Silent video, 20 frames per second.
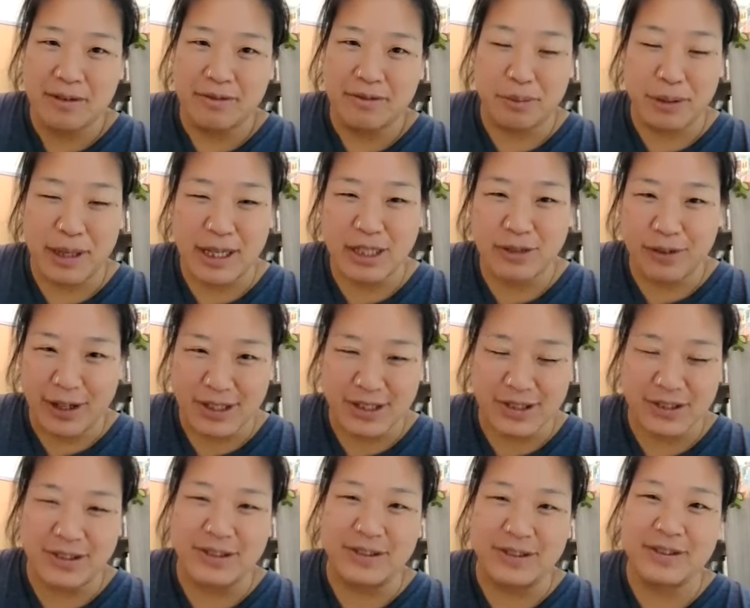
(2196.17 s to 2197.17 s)
replace
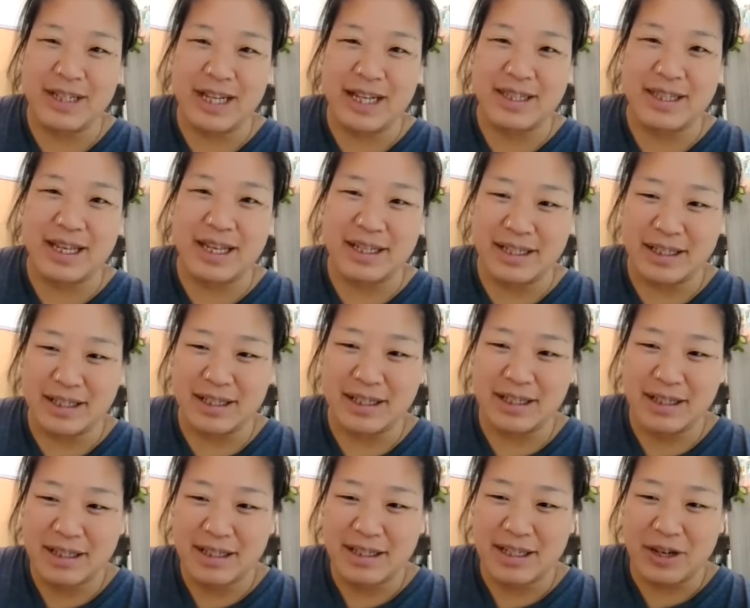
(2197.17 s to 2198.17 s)
fossil, and then
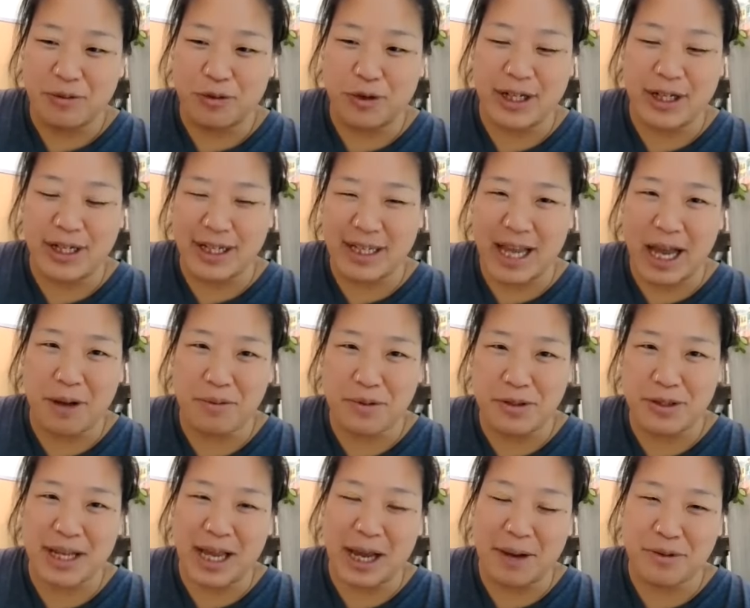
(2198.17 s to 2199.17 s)
if we're going
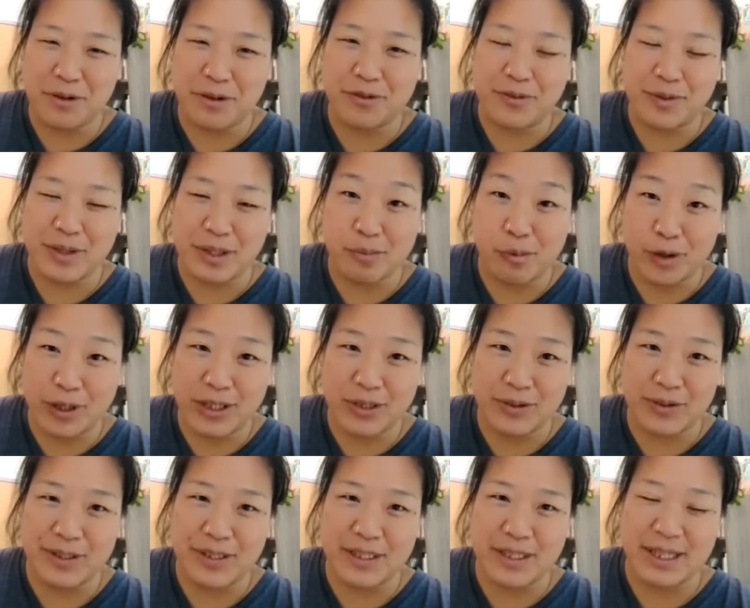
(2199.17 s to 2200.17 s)
to capture from these point
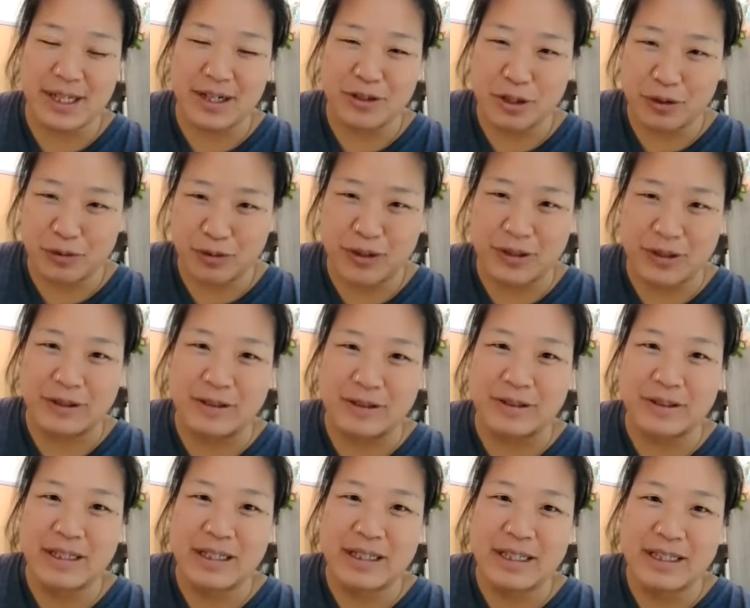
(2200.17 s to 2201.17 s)
sources that are
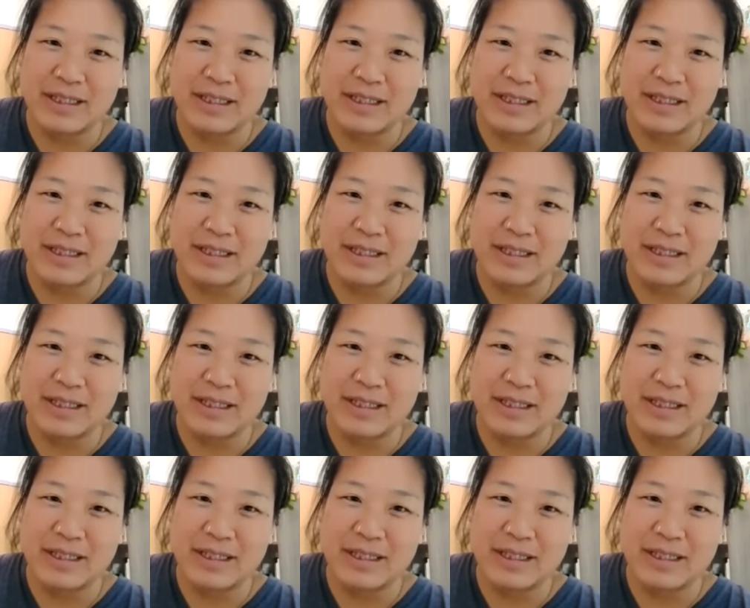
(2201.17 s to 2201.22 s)
difficult